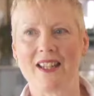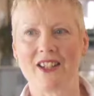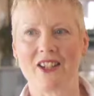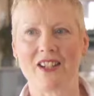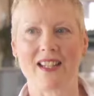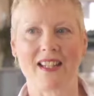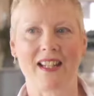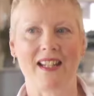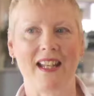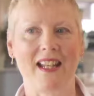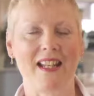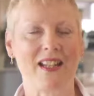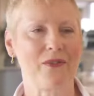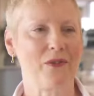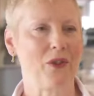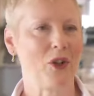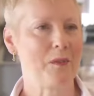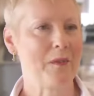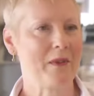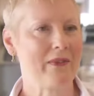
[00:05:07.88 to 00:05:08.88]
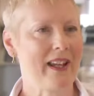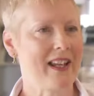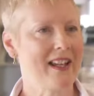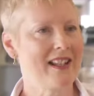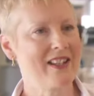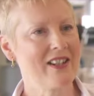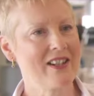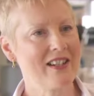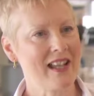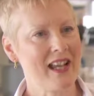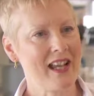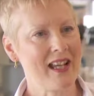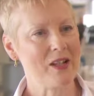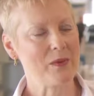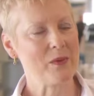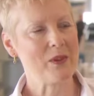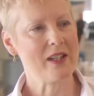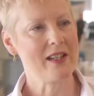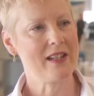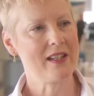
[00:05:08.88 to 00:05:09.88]
It's just a nice form of
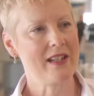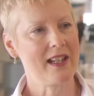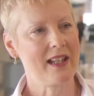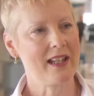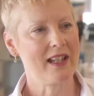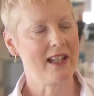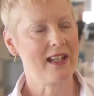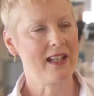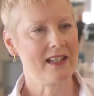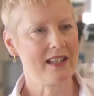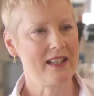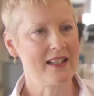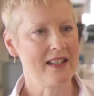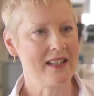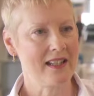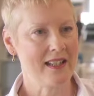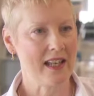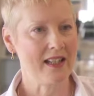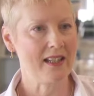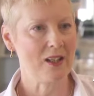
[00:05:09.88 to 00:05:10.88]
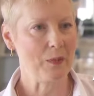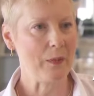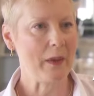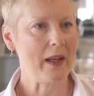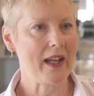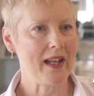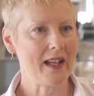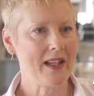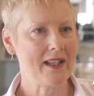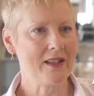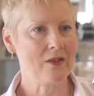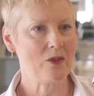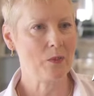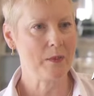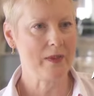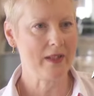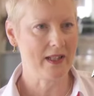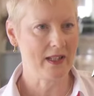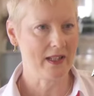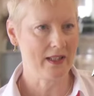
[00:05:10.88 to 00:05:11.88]
exercise. We just take it at a nice steady pace.
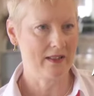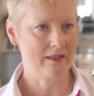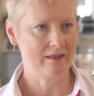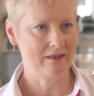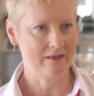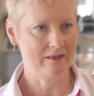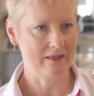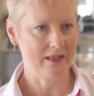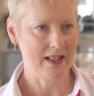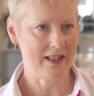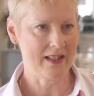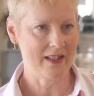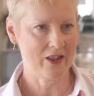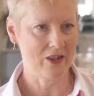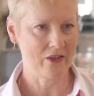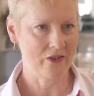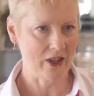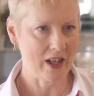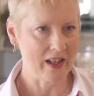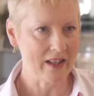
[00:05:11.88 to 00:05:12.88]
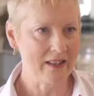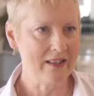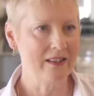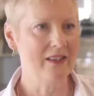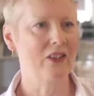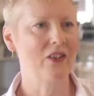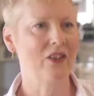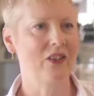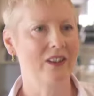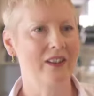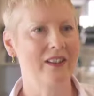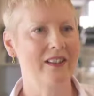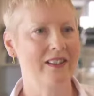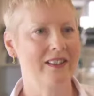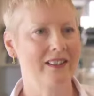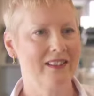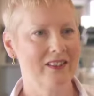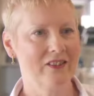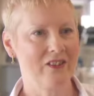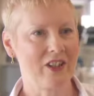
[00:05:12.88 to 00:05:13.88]
Nobody has to run or
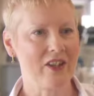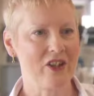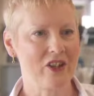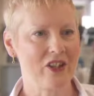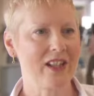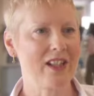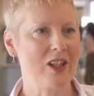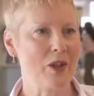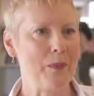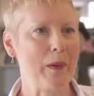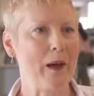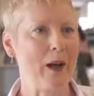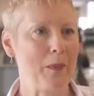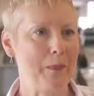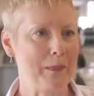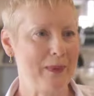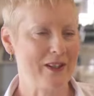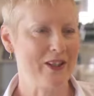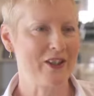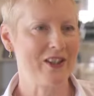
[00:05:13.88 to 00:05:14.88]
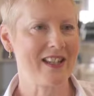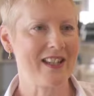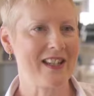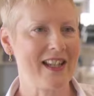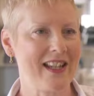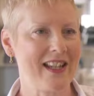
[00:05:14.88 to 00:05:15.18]
rush to keep up. It's just